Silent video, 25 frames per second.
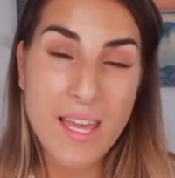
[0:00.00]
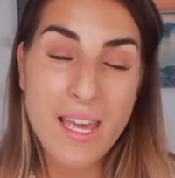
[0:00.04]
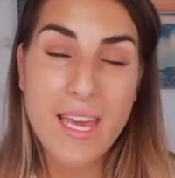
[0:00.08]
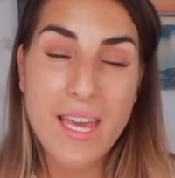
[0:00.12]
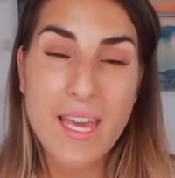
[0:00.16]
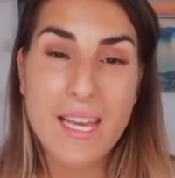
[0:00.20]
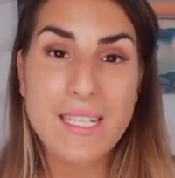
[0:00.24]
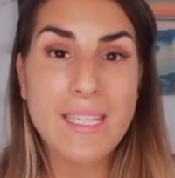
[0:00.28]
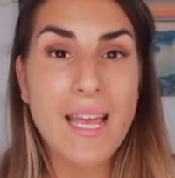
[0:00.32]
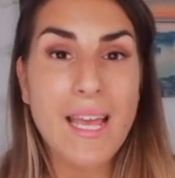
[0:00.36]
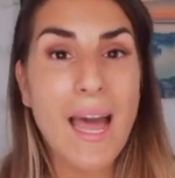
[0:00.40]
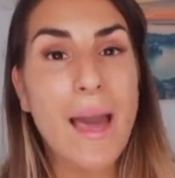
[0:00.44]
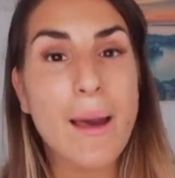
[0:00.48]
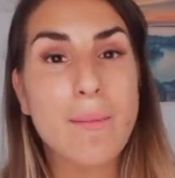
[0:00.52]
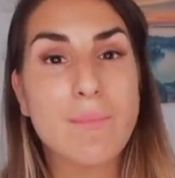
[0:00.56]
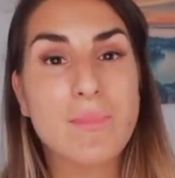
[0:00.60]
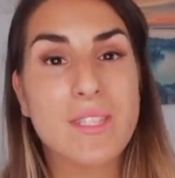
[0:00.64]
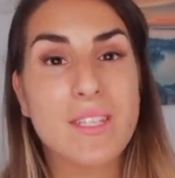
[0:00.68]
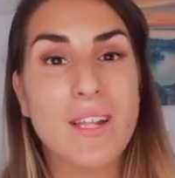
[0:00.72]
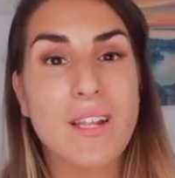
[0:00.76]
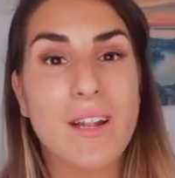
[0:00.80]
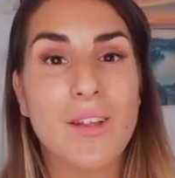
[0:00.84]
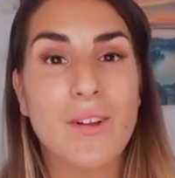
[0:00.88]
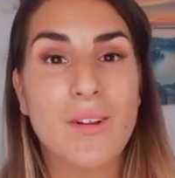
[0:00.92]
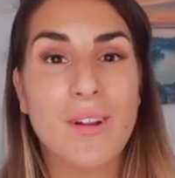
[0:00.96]
It's
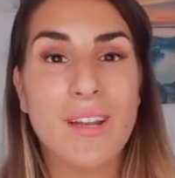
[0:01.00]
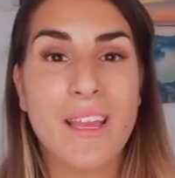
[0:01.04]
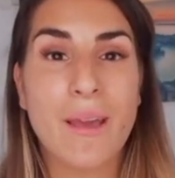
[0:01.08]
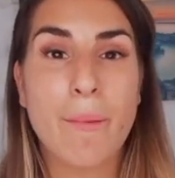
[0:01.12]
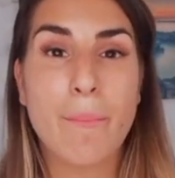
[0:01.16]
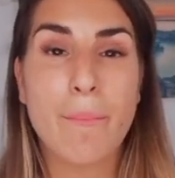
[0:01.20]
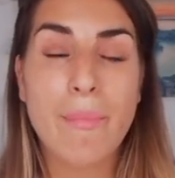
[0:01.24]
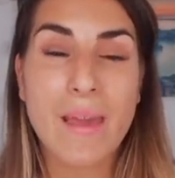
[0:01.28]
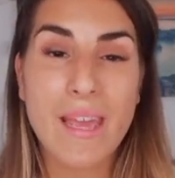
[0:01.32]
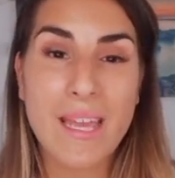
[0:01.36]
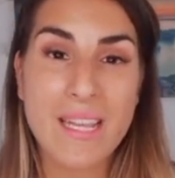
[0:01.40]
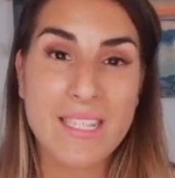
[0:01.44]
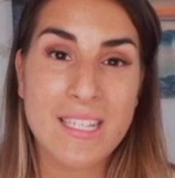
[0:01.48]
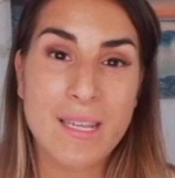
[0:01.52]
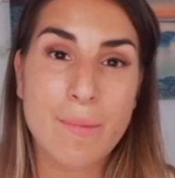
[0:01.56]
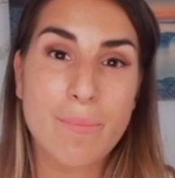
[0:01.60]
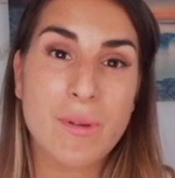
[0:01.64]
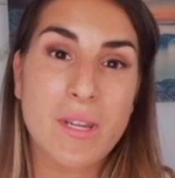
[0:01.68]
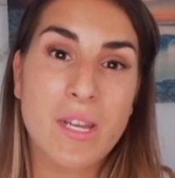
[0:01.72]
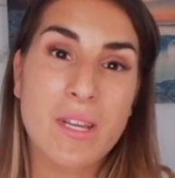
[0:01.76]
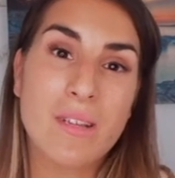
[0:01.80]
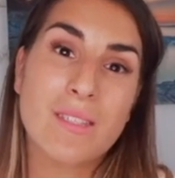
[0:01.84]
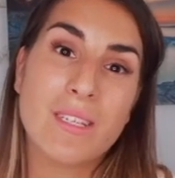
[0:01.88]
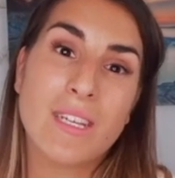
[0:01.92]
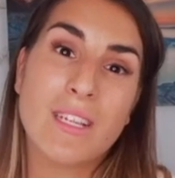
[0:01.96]
absolutely amazing
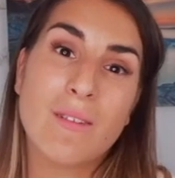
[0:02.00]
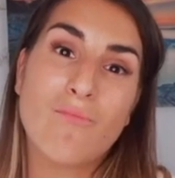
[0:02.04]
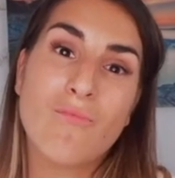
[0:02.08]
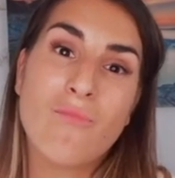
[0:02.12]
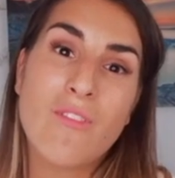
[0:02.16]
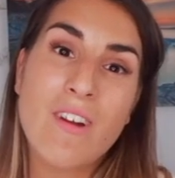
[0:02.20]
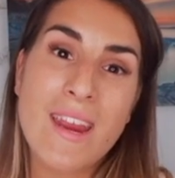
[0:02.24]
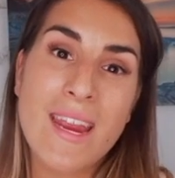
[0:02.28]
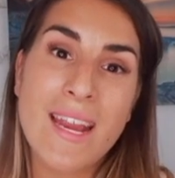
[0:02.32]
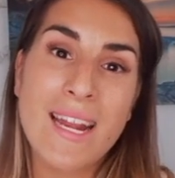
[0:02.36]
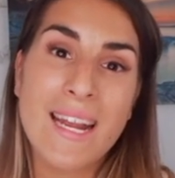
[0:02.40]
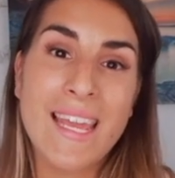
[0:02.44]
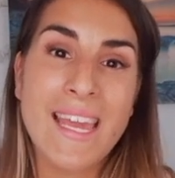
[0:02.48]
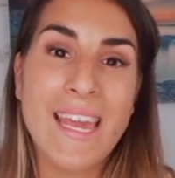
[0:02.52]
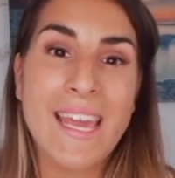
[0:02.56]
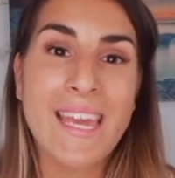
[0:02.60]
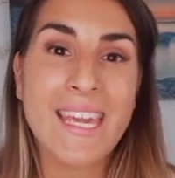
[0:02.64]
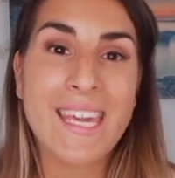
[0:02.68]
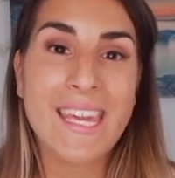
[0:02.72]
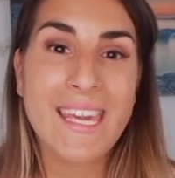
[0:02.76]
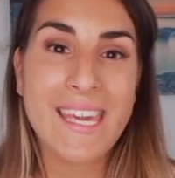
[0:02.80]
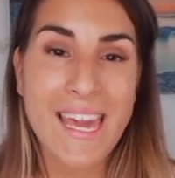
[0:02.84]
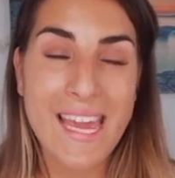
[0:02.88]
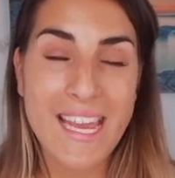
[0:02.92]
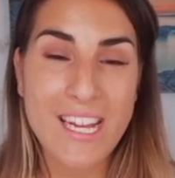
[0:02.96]
because it really
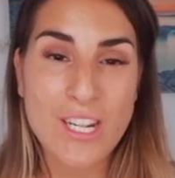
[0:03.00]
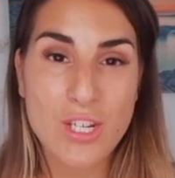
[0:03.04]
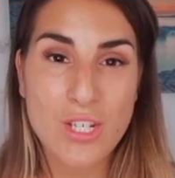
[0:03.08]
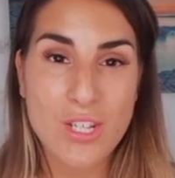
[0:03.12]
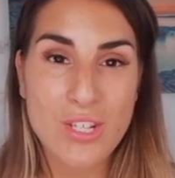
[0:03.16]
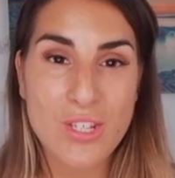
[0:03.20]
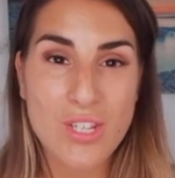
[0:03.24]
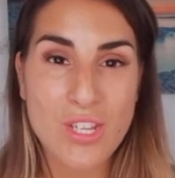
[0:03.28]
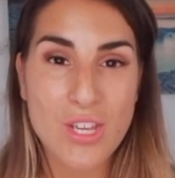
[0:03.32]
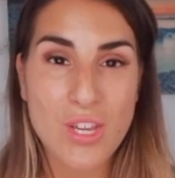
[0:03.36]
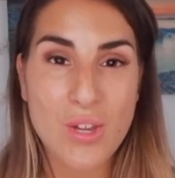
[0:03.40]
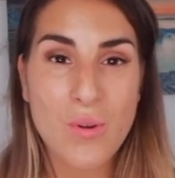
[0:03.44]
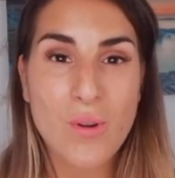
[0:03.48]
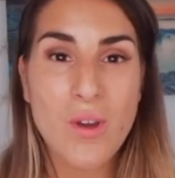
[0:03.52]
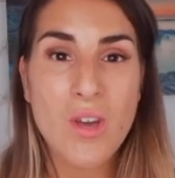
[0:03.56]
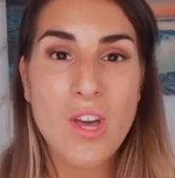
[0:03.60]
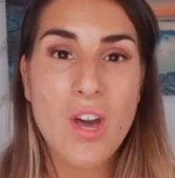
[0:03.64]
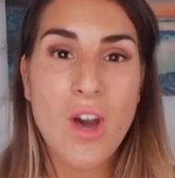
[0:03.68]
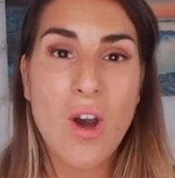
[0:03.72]
engages you